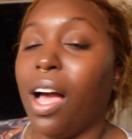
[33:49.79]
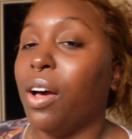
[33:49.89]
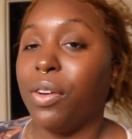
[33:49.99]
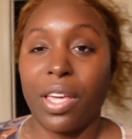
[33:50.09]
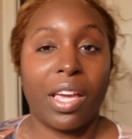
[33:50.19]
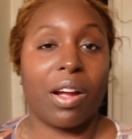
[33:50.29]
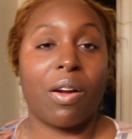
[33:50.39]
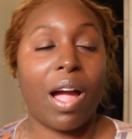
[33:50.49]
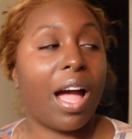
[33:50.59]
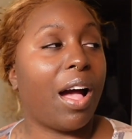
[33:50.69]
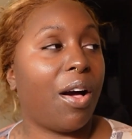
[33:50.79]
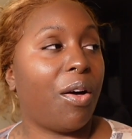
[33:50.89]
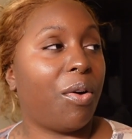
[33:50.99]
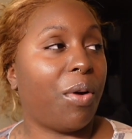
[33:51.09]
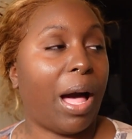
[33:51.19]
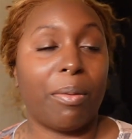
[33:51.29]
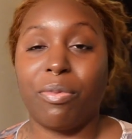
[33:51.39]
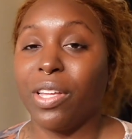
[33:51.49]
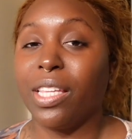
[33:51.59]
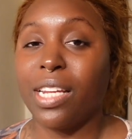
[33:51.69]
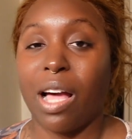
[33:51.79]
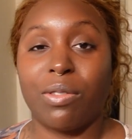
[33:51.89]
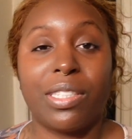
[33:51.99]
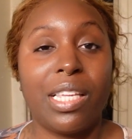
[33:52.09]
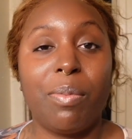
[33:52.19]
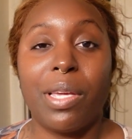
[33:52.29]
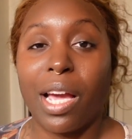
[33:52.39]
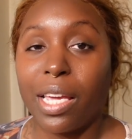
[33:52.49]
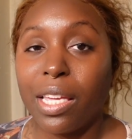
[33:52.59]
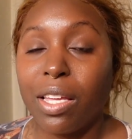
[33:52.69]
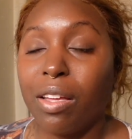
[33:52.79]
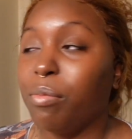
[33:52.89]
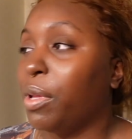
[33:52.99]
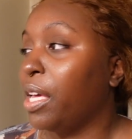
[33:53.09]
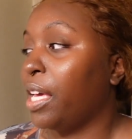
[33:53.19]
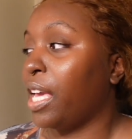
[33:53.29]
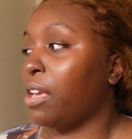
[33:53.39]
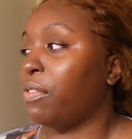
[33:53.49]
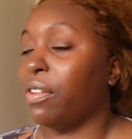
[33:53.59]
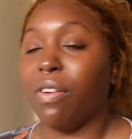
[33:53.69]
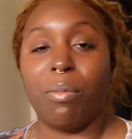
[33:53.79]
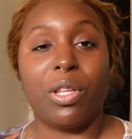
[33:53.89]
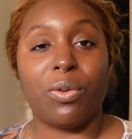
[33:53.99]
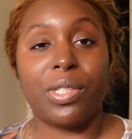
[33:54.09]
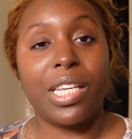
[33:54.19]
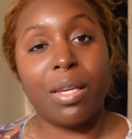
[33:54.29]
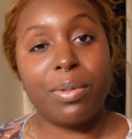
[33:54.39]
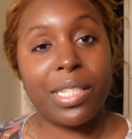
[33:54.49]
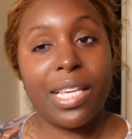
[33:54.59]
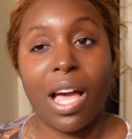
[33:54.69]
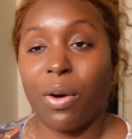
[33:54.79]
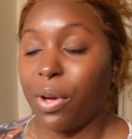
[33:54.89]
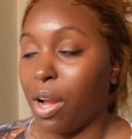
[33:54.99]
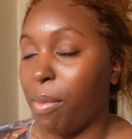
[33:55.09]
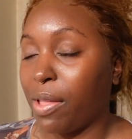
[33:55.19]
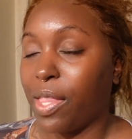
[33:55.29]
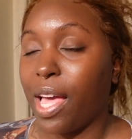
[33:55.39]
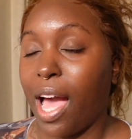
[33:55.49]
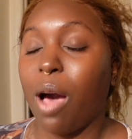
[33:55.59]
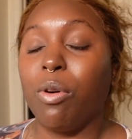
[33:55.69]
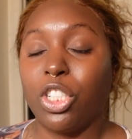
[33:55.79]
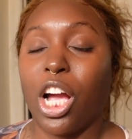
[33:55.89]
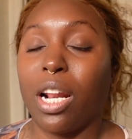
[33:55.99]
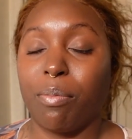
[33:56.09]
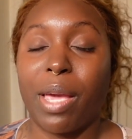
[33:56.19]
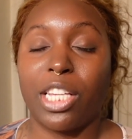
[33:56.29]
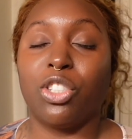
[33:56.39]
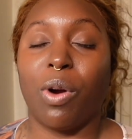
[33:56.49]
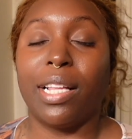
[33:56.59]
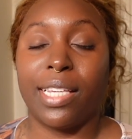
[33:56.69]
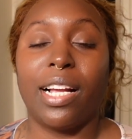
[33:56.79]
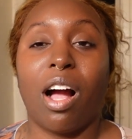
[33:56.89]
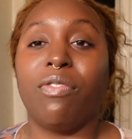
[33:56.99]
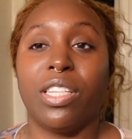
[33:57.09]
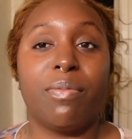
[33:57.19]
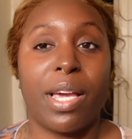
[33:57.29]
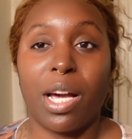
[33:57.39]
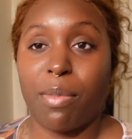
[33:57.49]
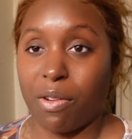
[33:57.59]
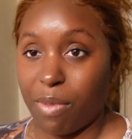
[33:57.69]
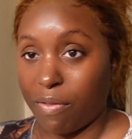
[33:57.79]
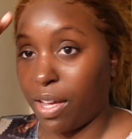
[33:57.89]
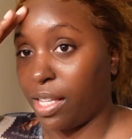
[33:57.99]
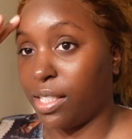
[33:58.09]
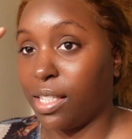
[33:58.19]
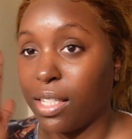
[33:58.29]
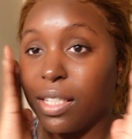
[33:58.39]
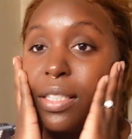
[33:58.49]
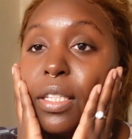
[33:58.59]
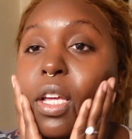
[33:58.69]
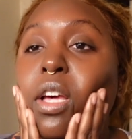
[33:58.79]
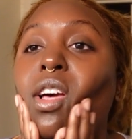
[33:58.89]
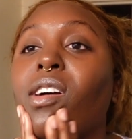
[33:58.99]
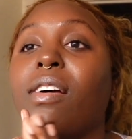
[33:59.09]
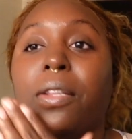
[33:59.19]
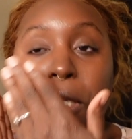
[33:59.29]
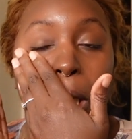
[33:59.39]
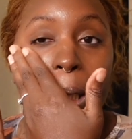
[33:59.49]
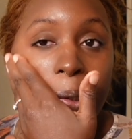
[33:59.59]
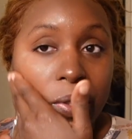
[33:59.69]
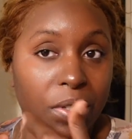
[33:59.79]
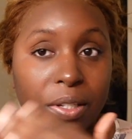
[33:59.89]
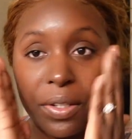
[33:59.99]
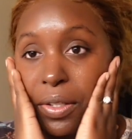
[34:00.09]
I don't care how I'm feeling, how sleepy I am. Even if I'm a little tipsy, I don't care about that. I would try to make sure I take off this makeup off my face because this